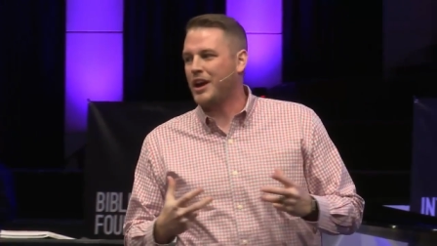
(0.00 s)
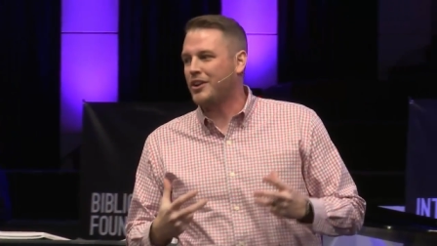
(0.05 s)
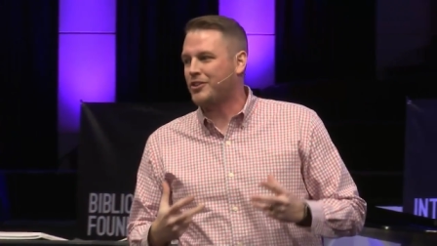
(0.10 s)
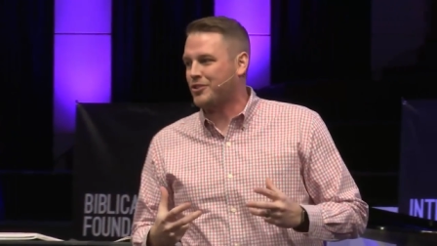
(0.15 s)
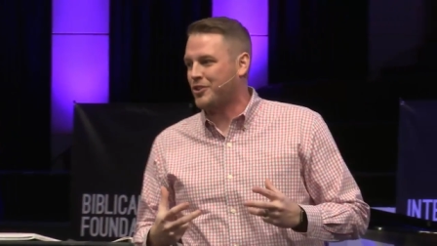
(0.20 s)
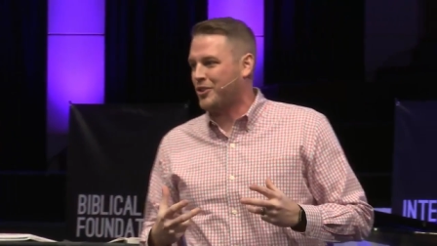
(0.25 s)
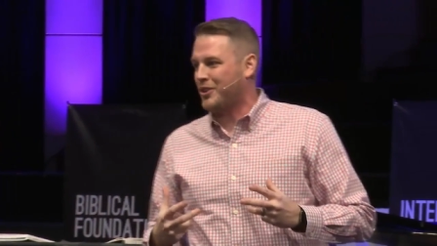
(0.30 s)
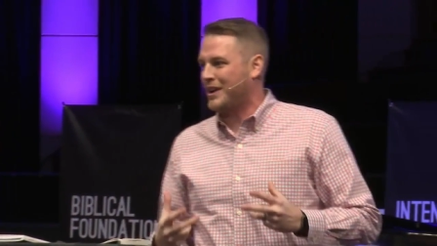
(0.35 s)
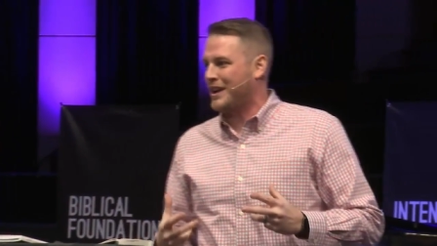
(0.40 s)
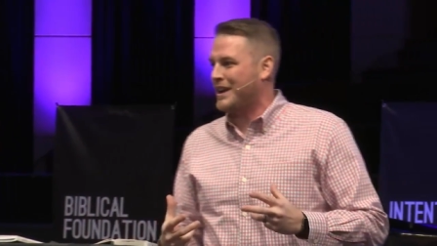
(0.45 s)

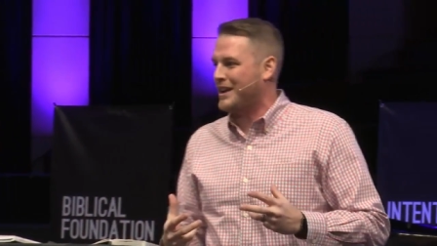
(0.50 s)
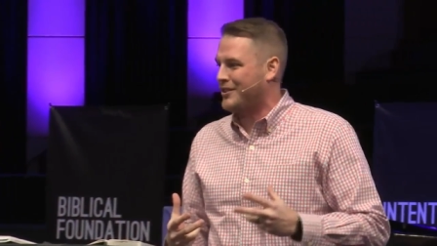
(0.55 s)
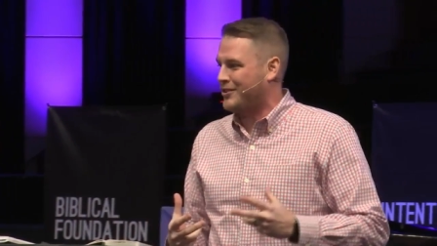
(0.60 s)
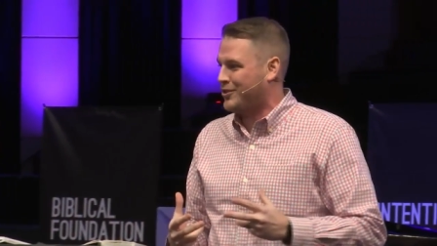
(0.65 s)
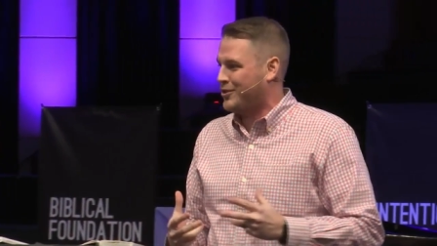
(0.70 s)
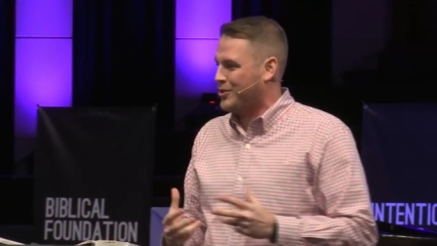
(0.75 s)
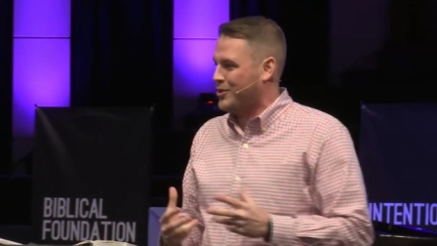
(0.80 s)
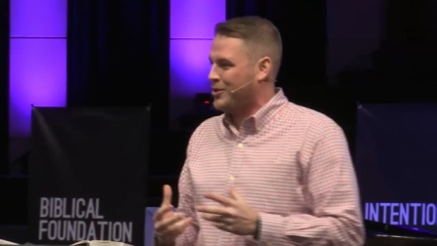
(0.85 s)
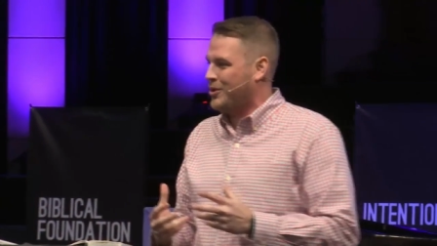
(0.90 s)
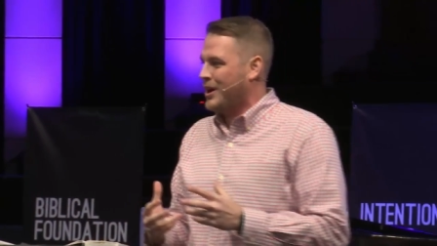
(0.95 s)
entering
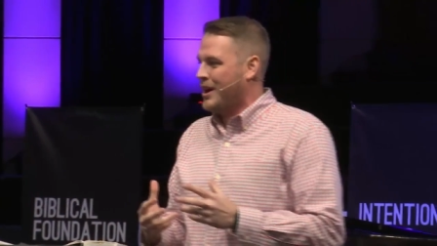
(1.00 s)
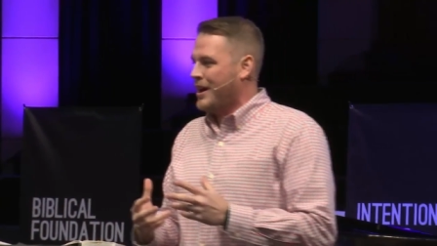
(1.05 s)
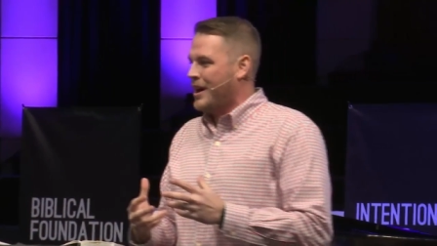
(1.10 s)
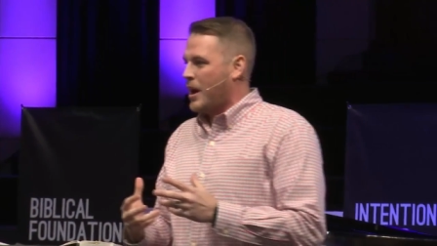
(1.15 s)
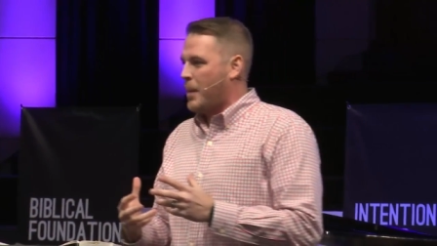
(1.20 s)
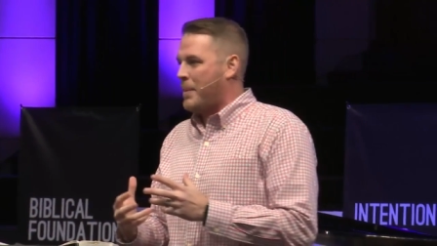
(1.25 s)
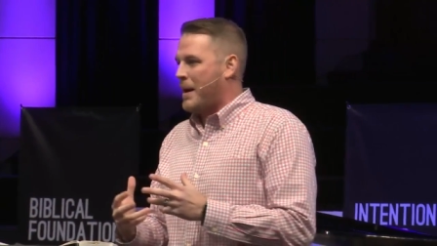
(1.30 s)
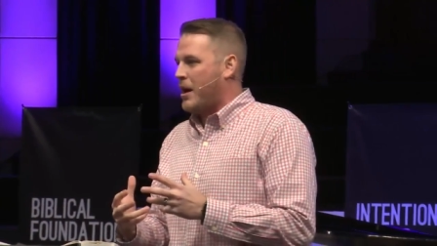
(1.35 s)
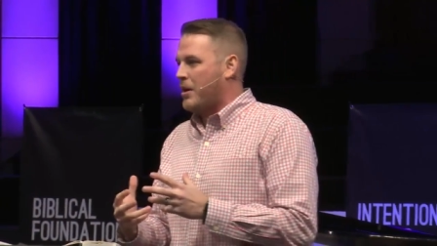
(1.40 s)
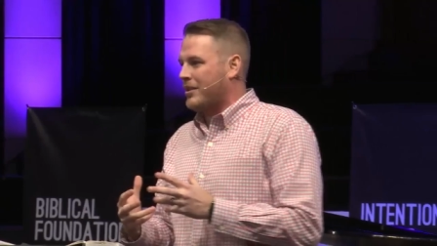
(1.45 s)
into
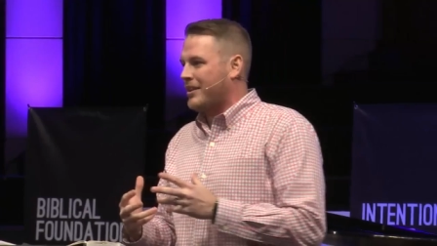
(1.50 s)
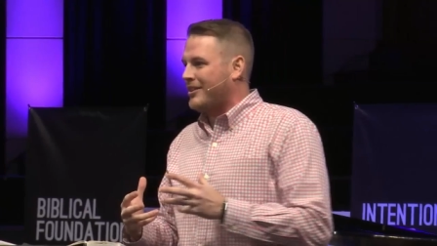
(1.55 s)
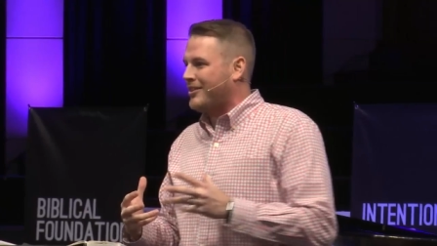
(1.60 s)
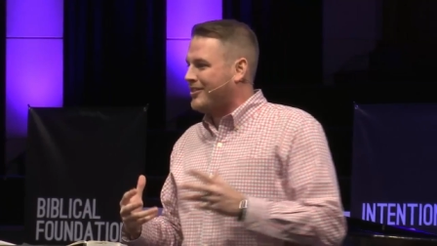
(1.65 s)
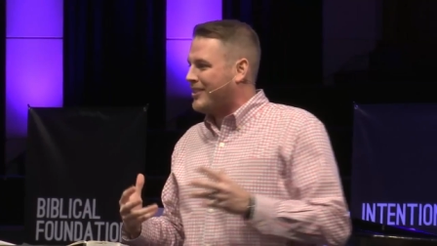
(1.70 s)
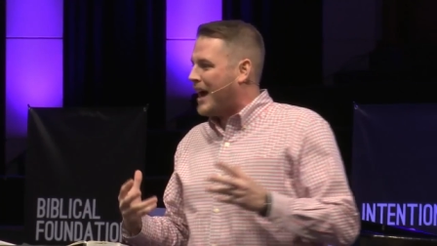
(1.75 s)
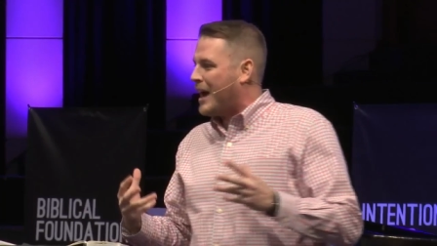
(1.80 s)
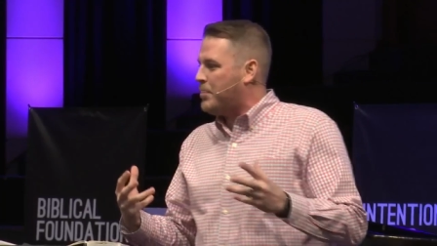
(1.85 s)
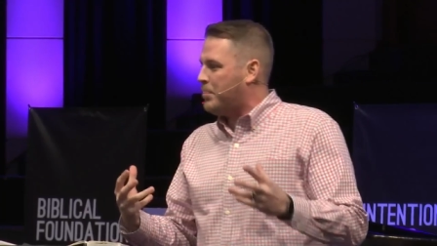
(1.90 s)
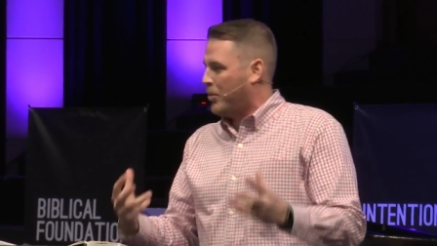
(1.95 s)
about
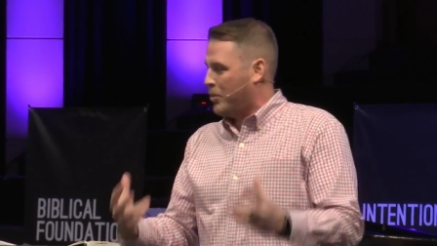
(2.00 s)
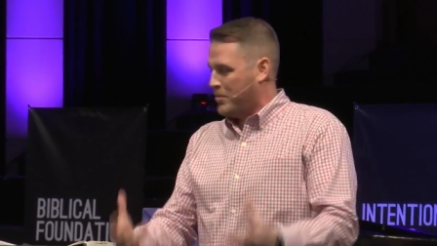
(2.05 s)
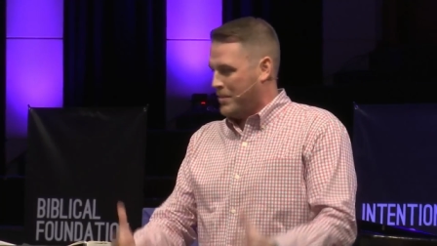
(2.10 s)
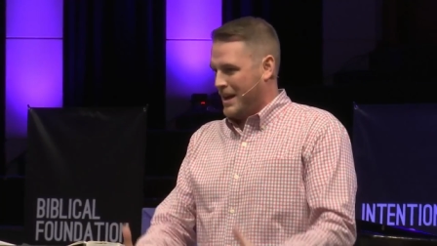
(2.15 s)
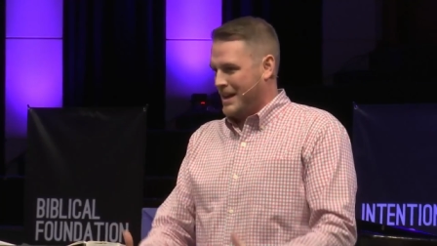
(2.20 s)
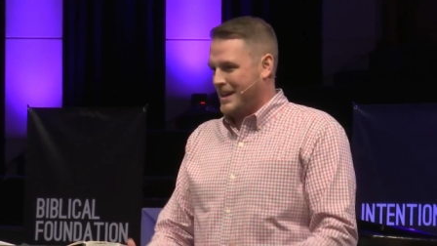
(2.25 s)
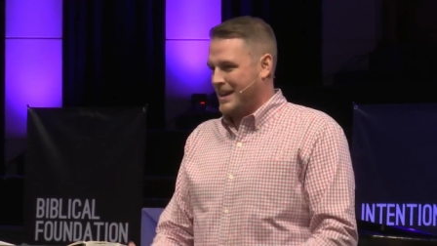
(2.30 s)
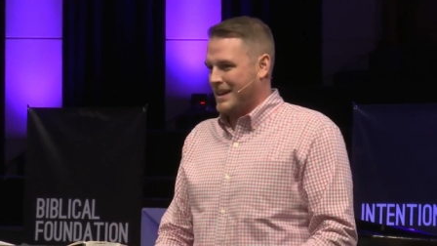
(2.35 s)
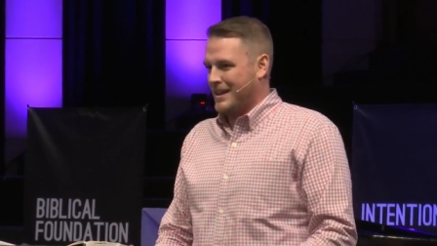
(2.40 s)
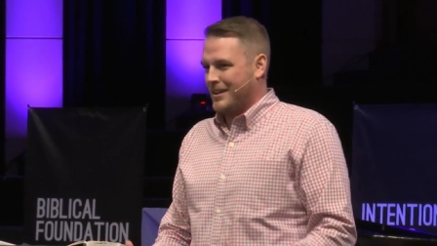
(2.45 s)
disciple
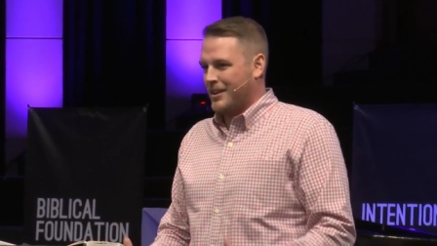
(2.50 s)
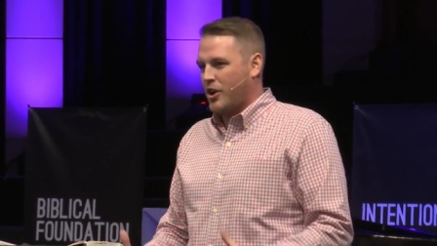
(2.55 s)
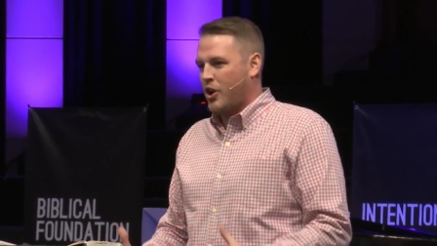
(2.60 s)
making,